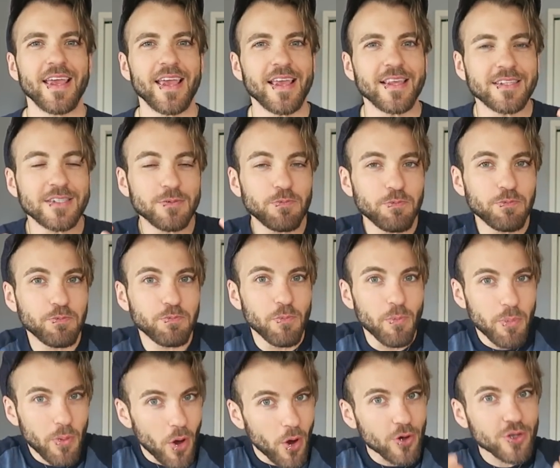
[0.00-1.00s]
It's
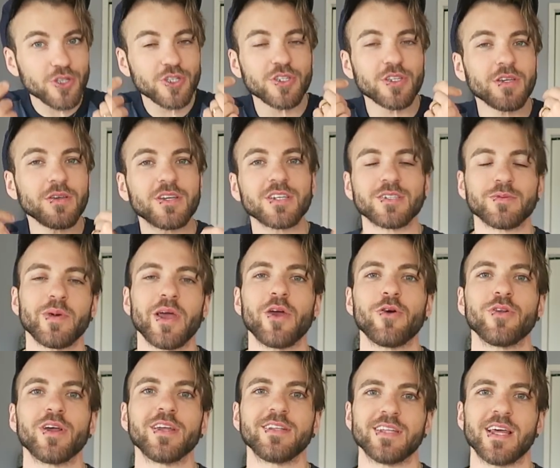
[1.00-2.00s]
partially because of my
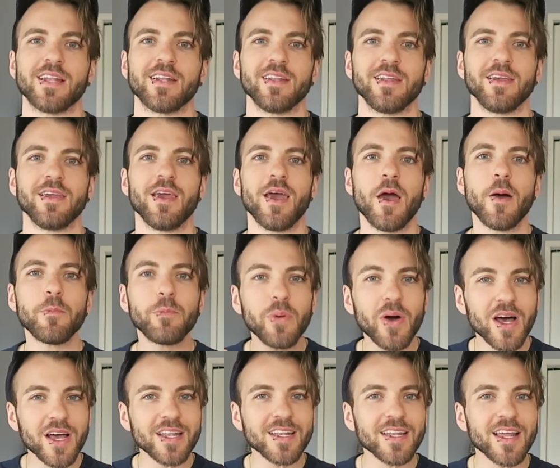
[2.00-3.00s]
own identity,
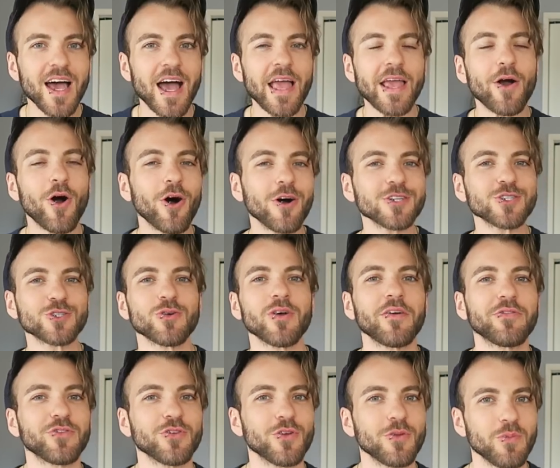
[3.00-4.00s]
but I also
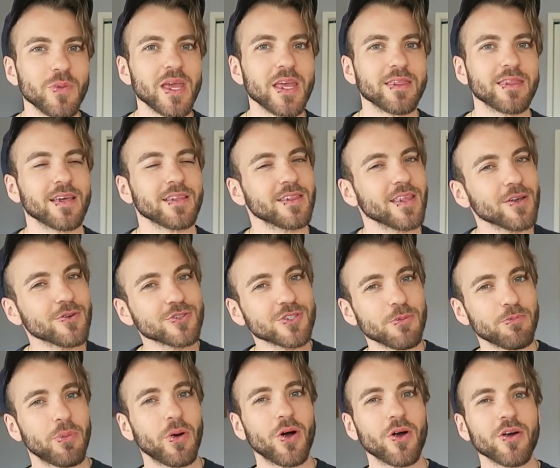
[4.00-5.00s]
have to admit that there's
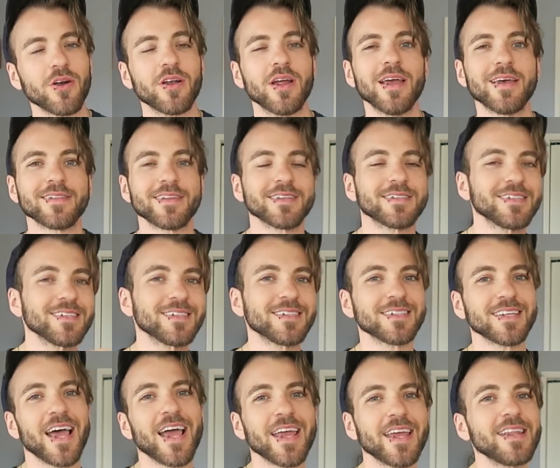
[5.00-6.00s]
a part that
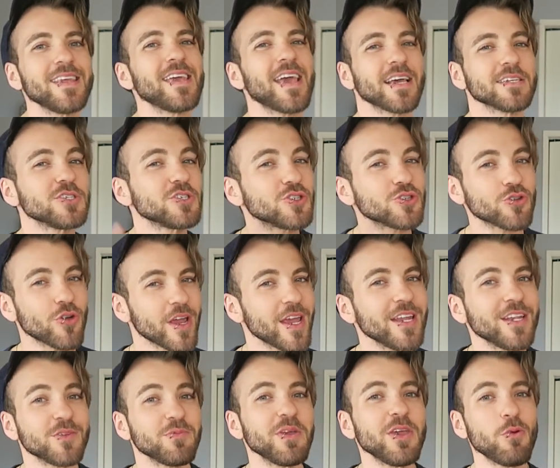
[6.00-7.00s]
society has
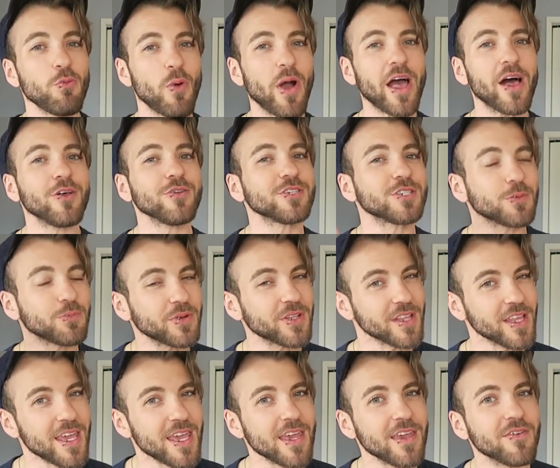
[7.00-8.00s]
trained me well to
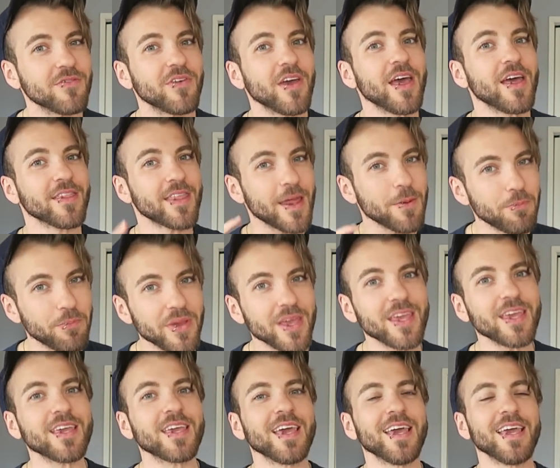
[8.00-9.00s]
believe that
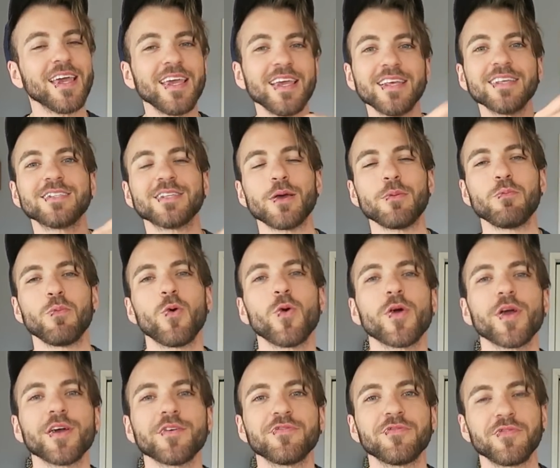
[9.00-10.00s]
pink is a
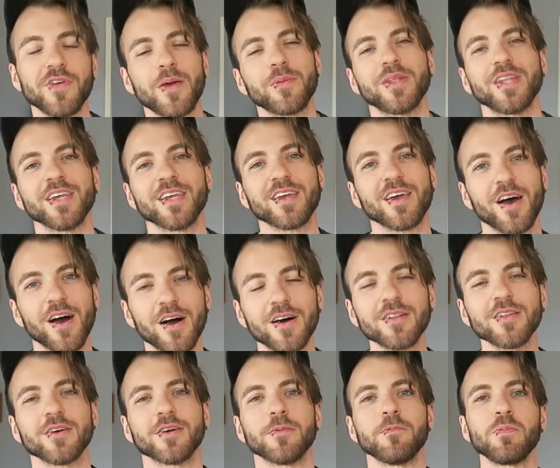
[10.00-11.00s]
more effeminate
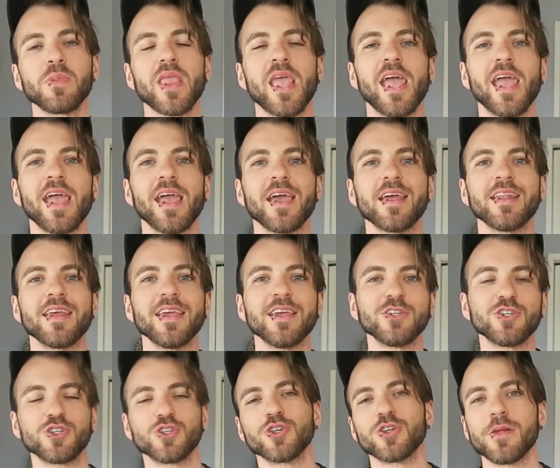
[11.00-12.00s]
color and
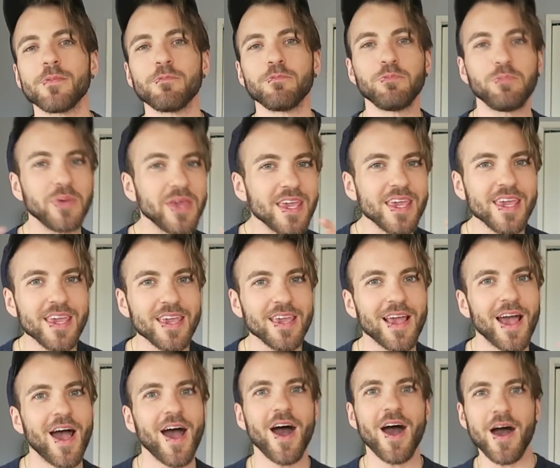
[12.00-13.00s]
it shouldn't
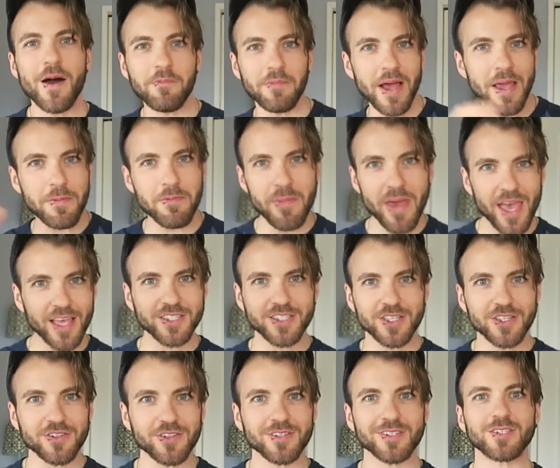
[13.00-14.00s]
be on my
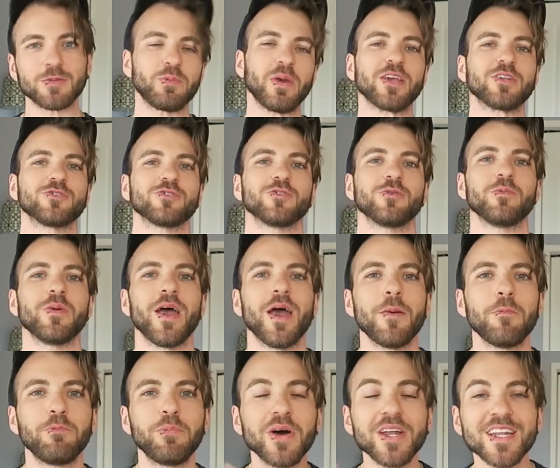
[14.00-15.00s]
masculine spectrum.
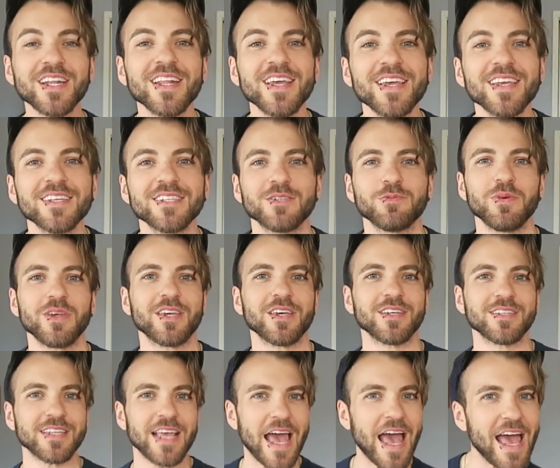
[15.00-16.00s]
But it is,
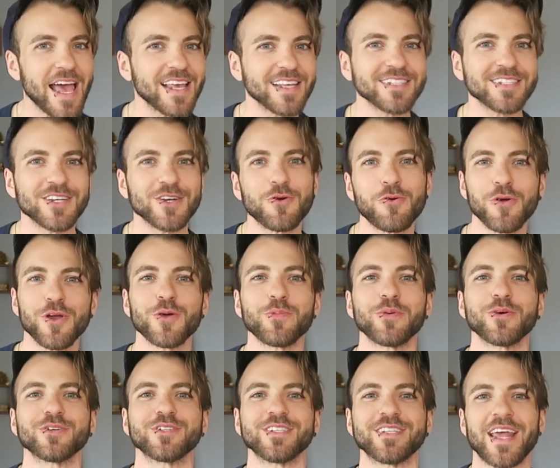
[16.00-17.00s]
because as a queer
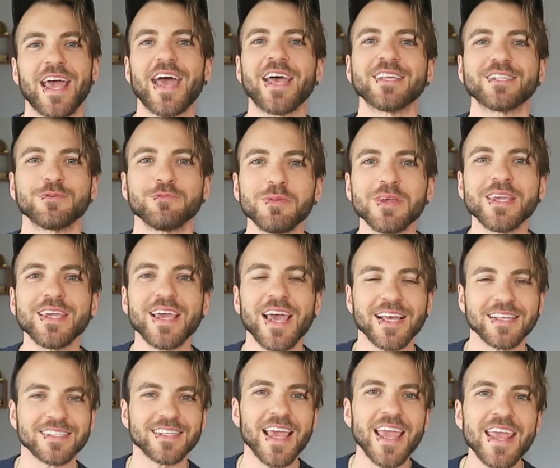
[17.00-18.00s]
person, as me,
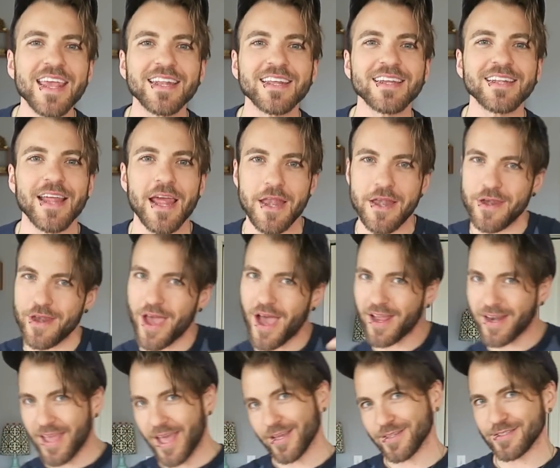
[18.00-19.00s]
as Aiden, and
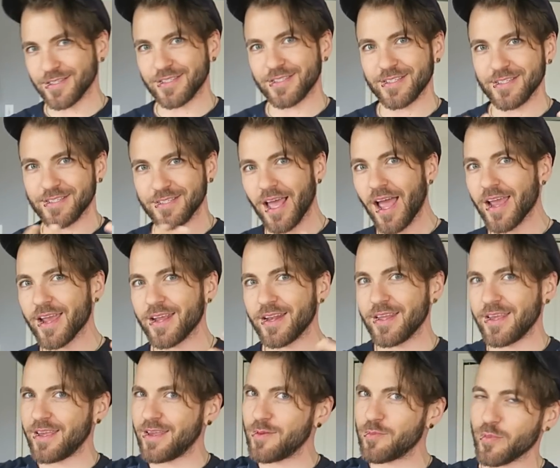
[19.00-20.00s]
not as a
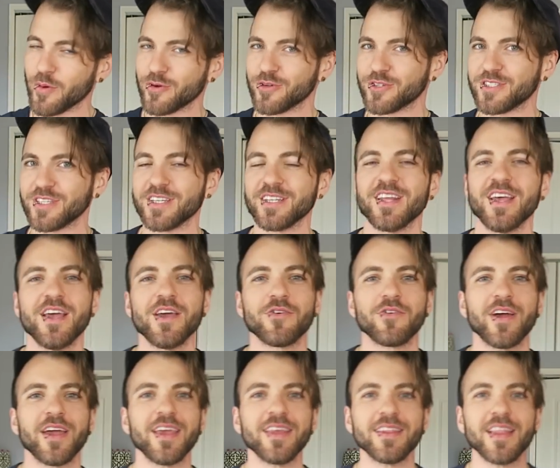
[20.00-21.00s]
society person,
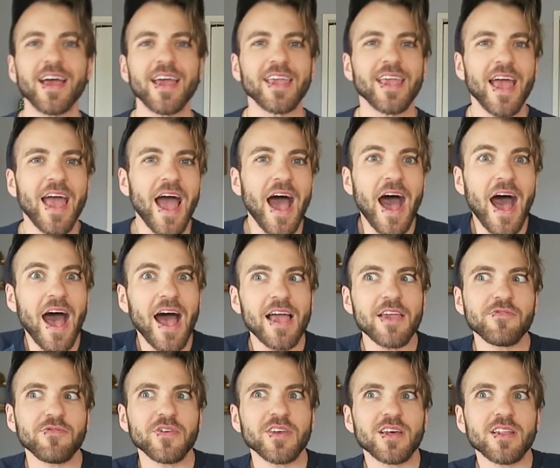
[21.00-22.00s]
right? Like,
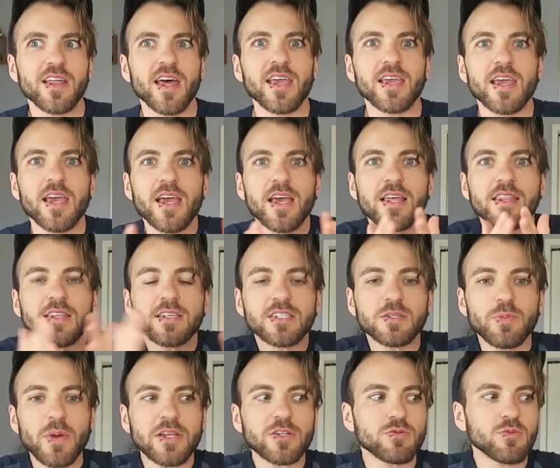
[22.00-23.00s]
I feel like the
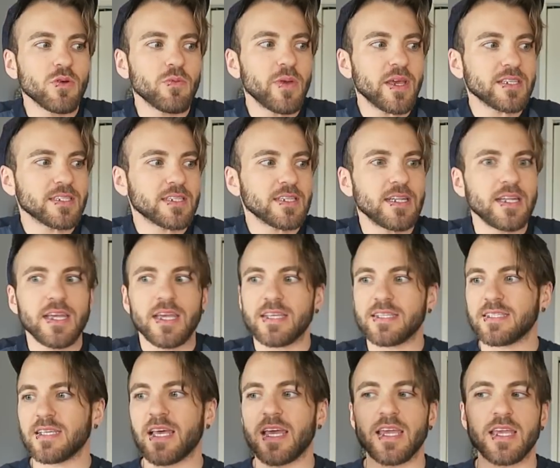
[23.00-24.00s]
spectrum of masculinity
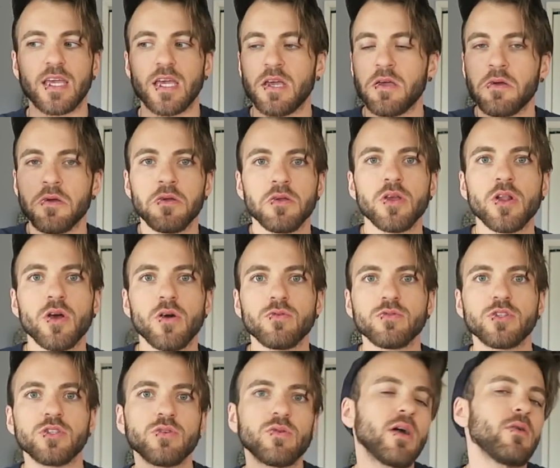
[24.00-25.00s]
is like, you
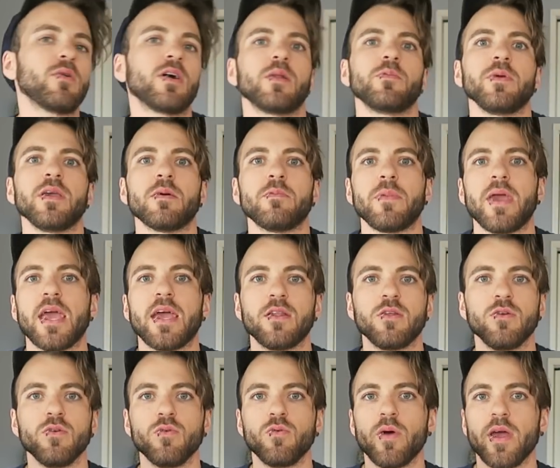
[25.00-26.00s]
know, do I want to be a
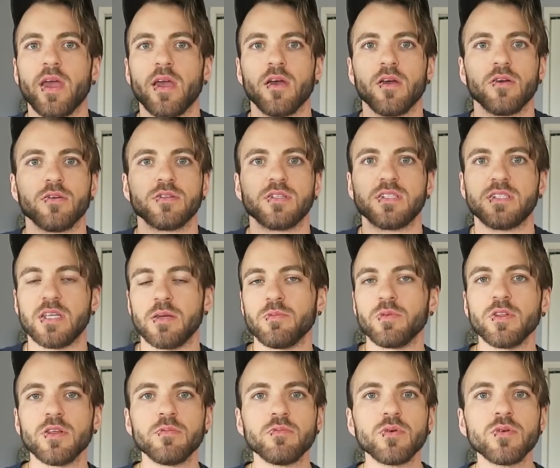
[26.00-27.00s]
man who wears
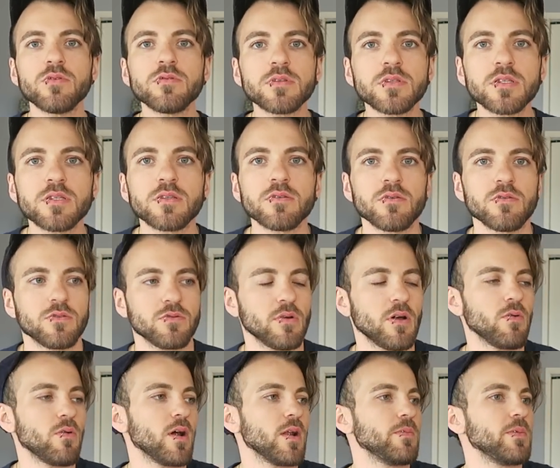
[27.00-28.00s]
Timberland boots? Do
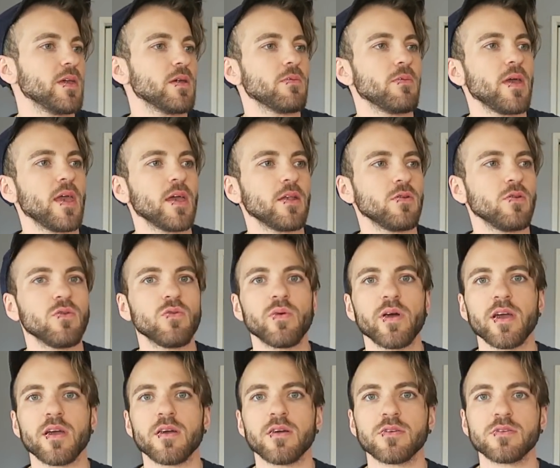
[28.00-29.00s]
I want to be a man who
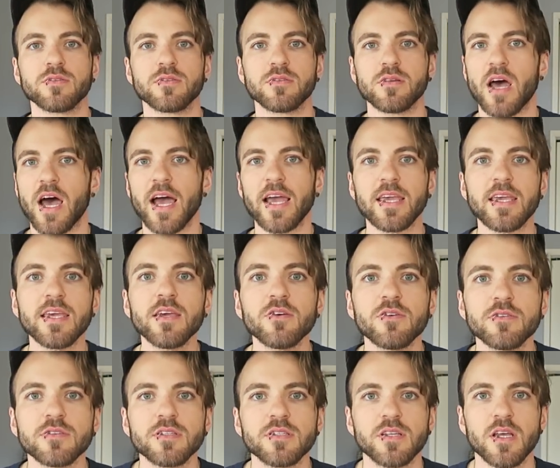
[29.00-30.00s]
wears high
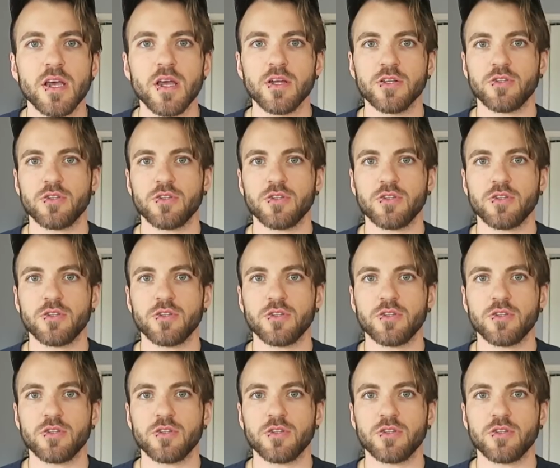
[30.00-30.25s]
heels?